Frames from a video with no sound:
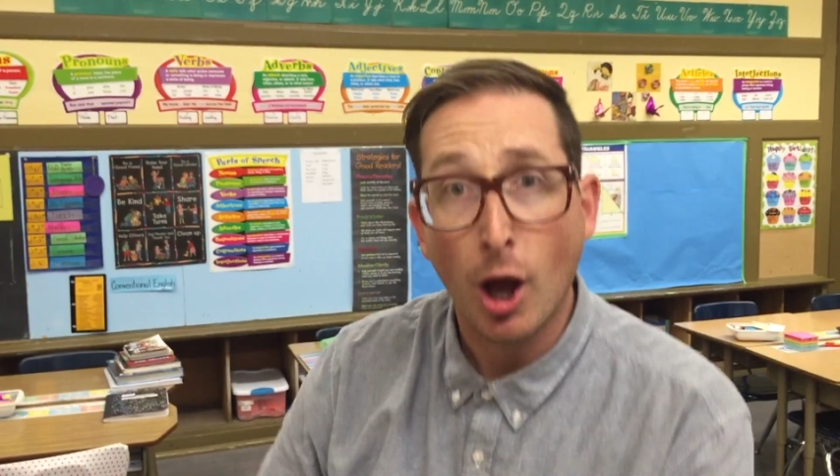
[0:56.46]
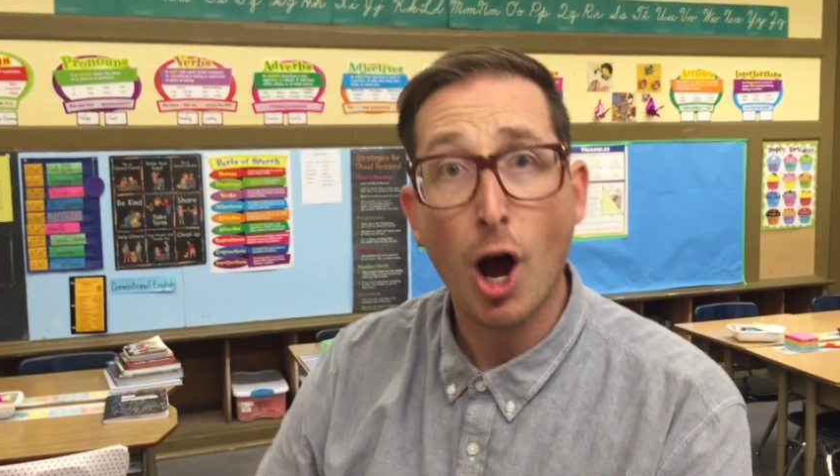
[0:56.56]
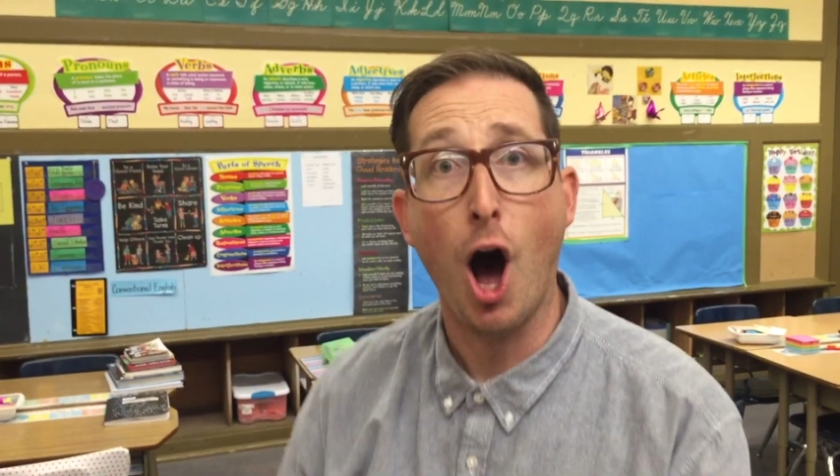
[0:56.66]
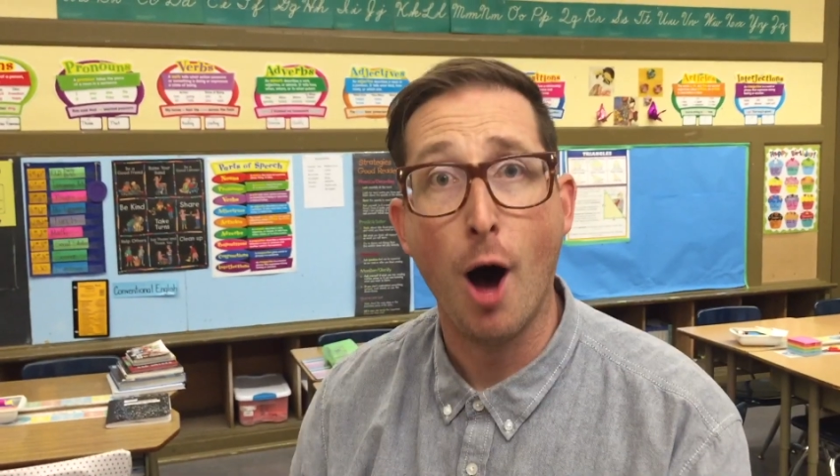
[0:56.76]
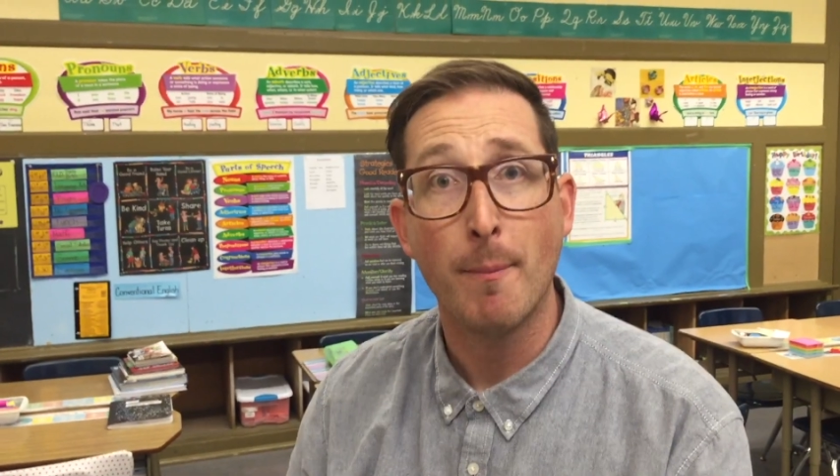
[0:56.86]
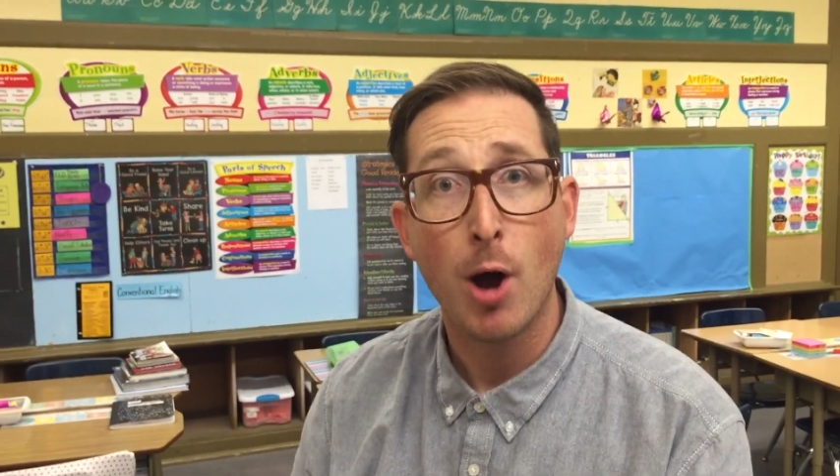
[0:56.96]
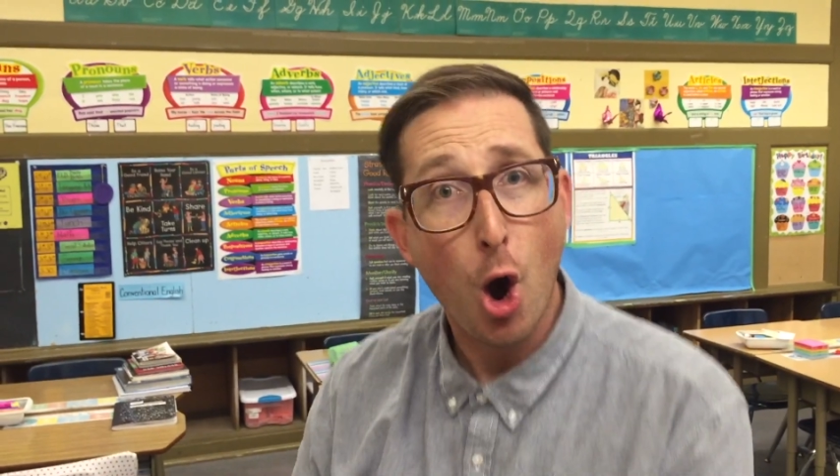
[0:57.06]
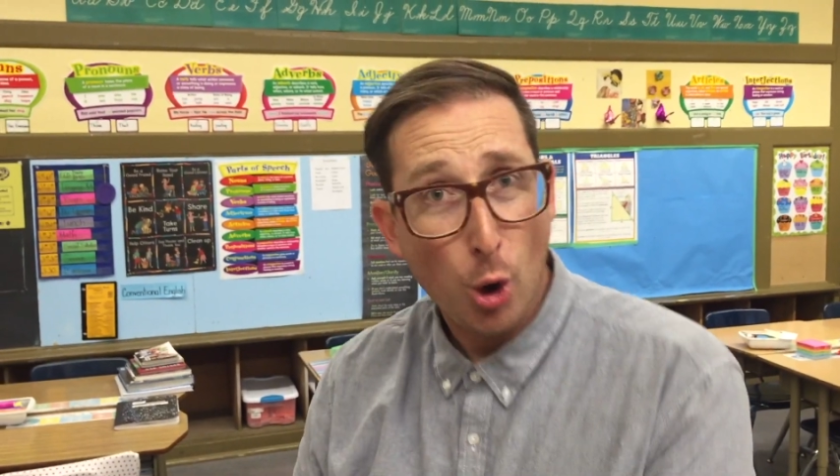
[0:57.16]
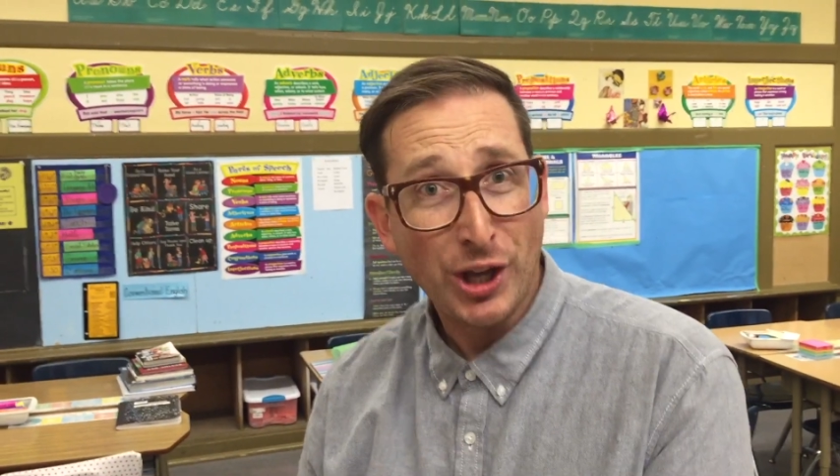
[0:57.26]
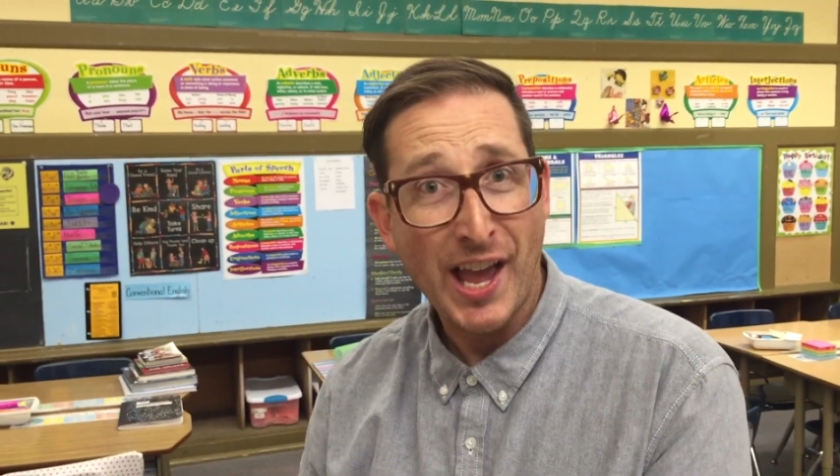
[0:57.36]
Um,
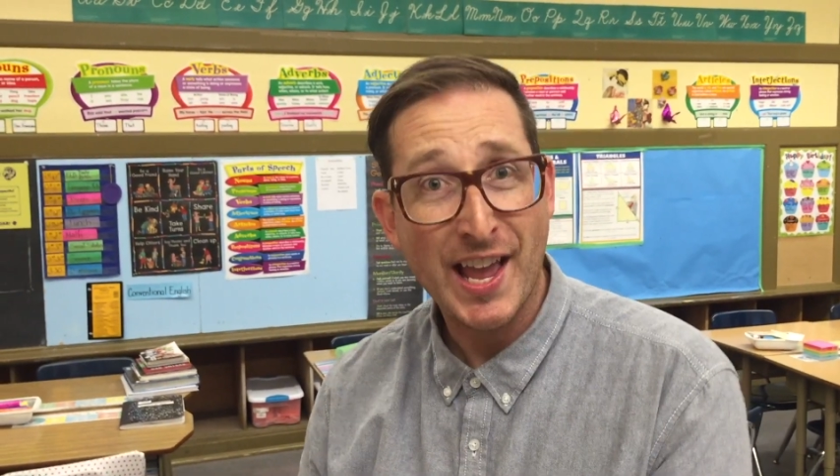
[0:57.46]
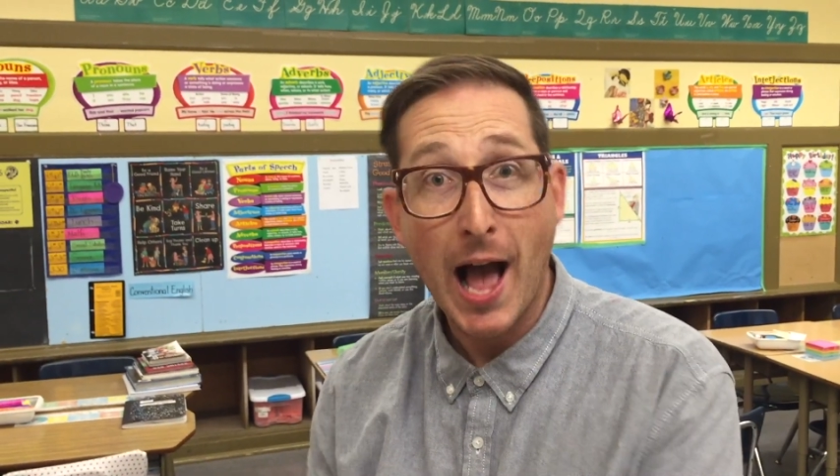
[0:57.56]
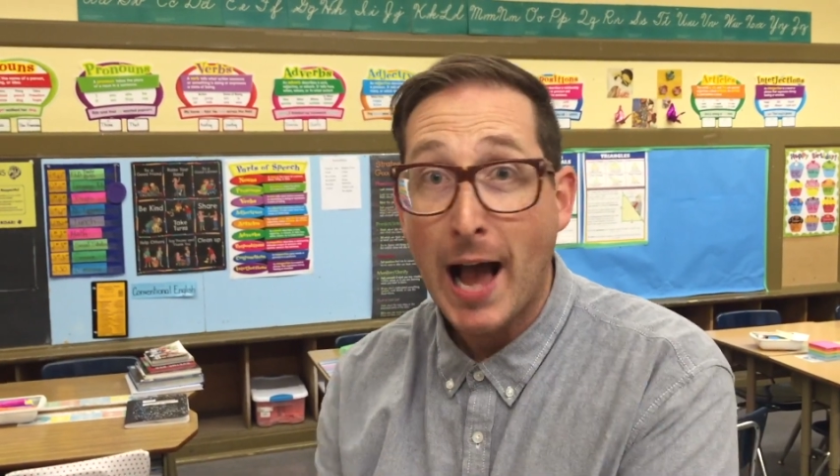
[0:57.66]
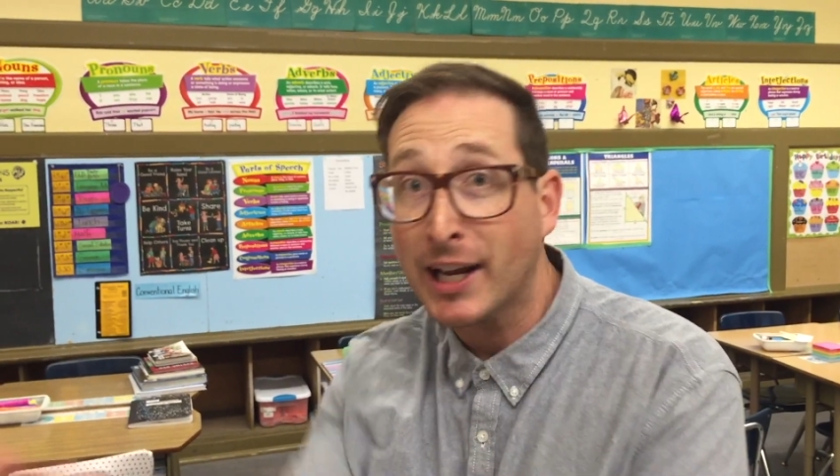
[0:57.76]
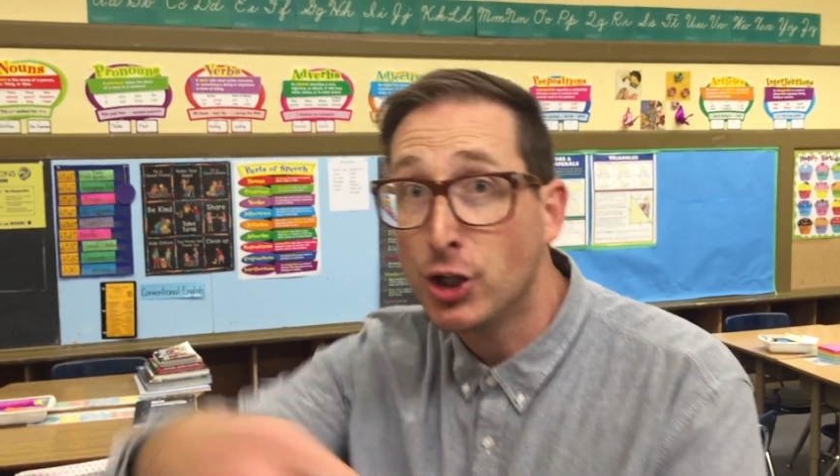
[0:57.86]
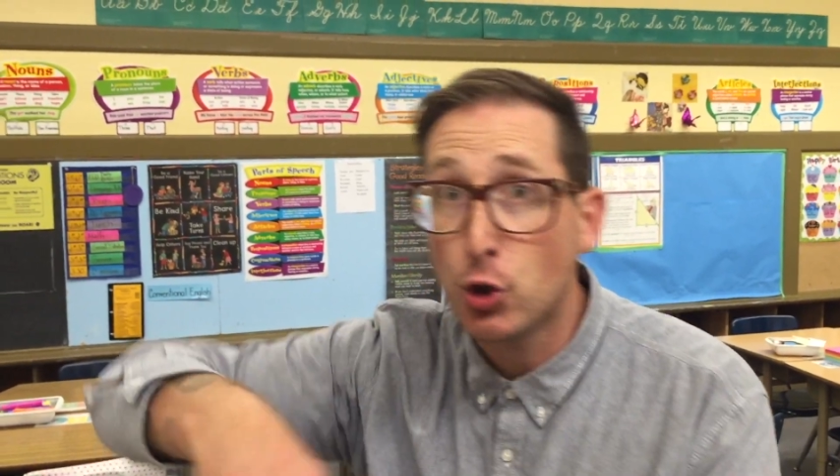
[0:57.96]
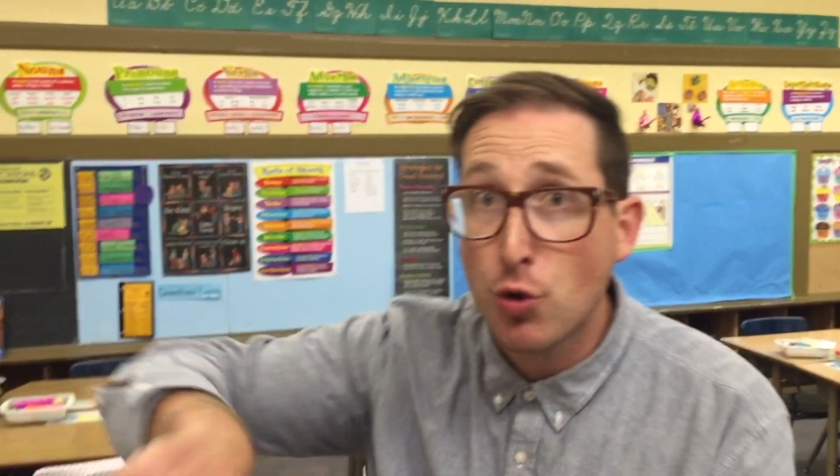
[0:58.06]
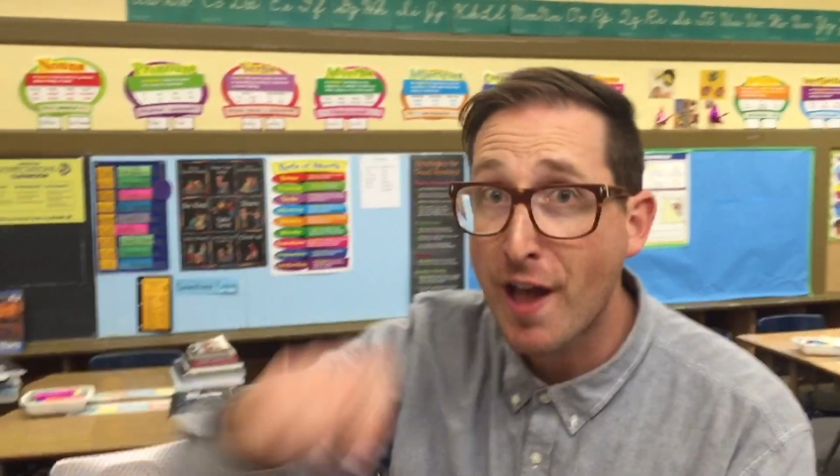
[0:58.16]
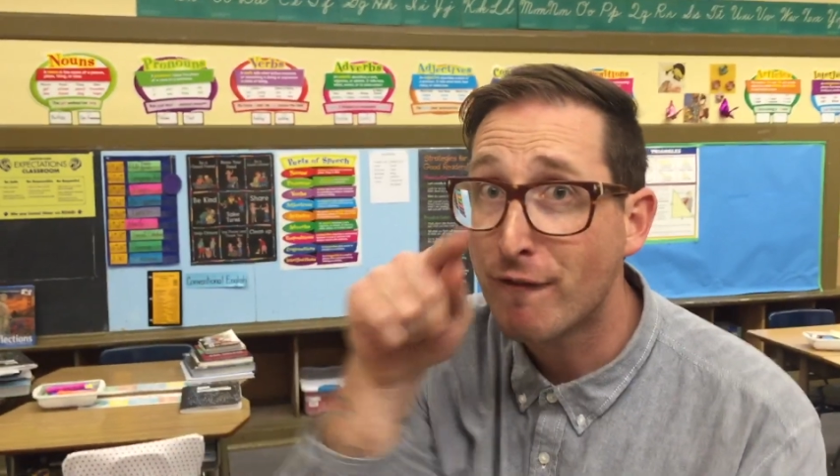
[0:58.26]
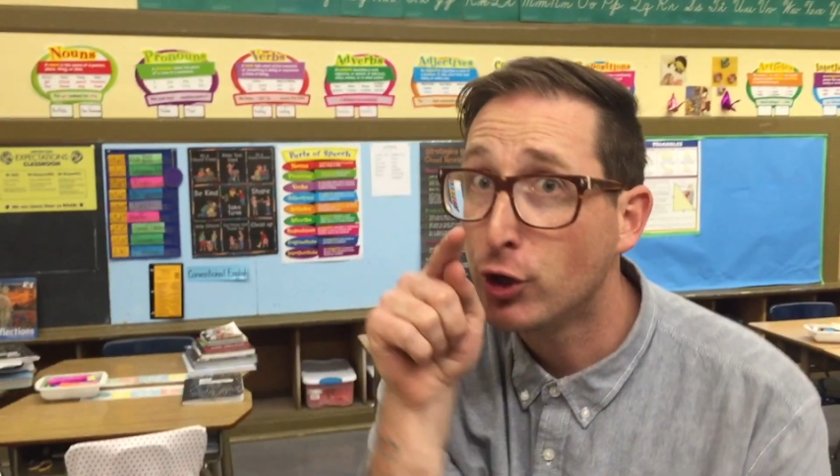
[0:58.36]
okay, I could do
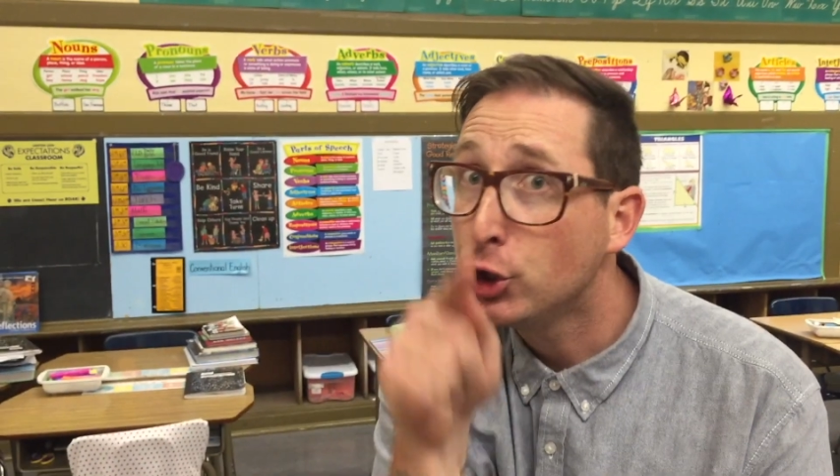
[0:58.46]
that for